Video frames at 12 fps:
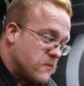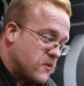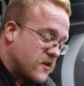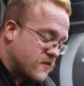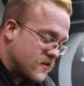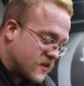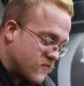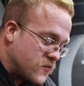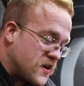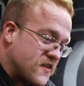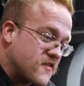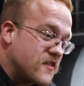But it's like, if
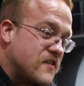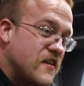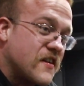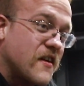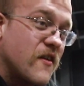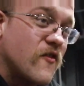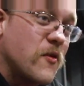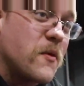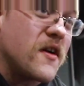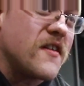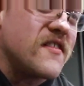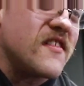we actually take care of our
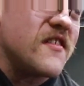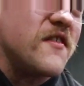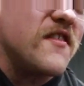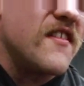bodies and do